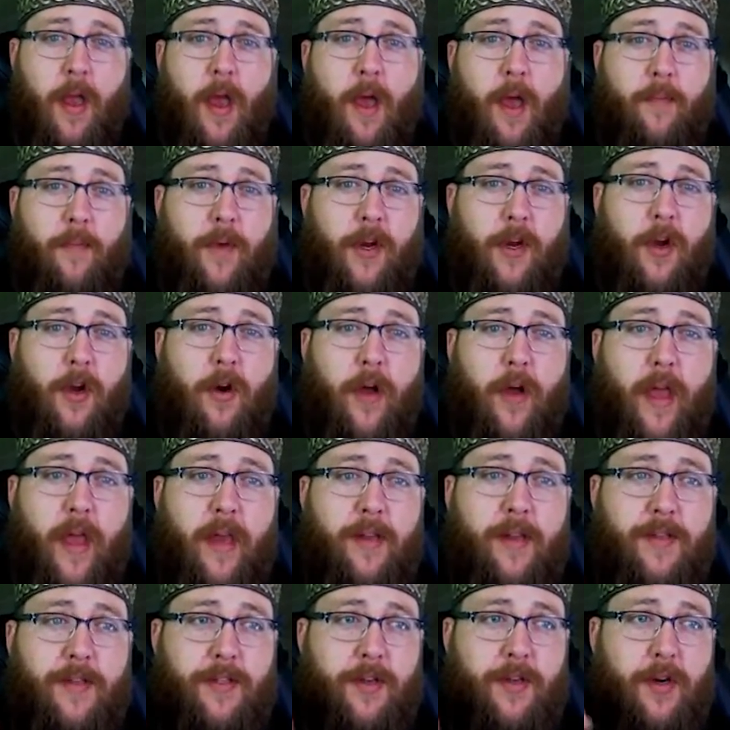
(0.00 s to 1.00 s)
I'm gonna go
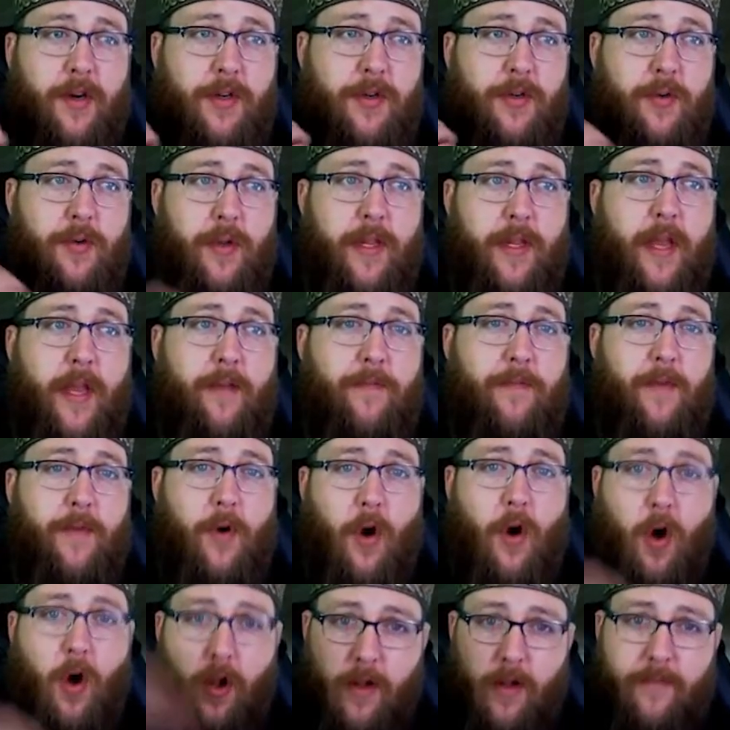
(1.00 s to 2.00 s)
ahead and start doing that for
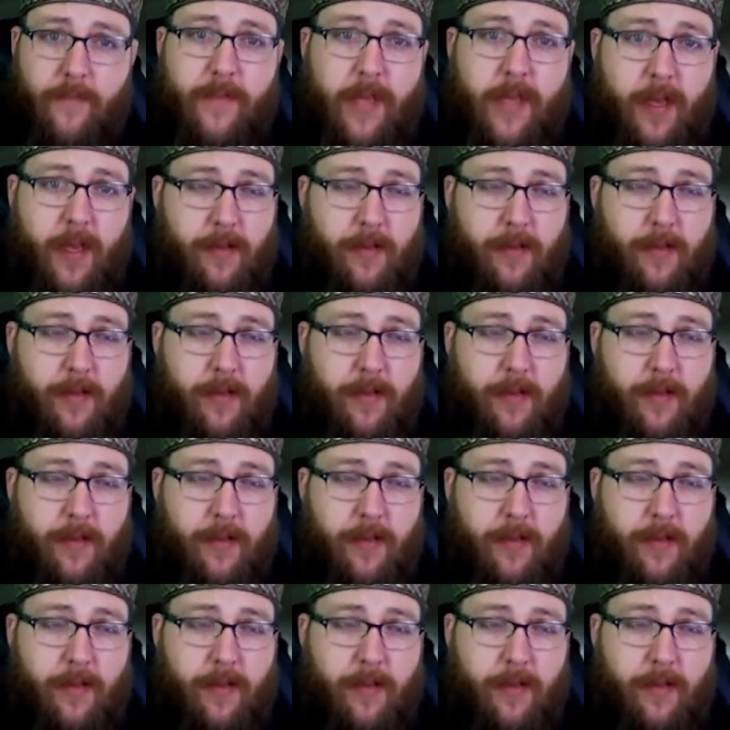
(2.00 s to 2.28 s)
all of the